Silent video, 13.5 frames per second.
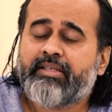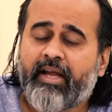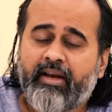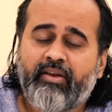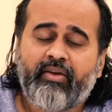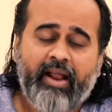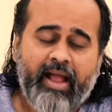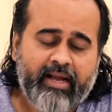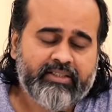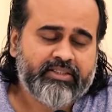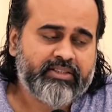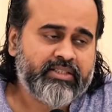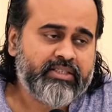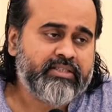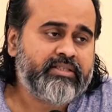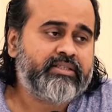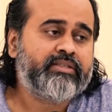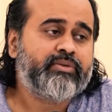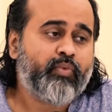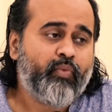and your
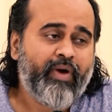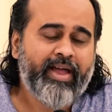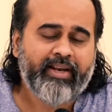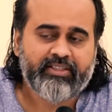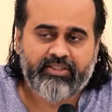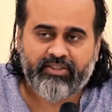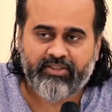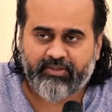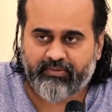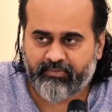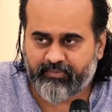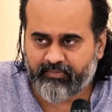actions vanish.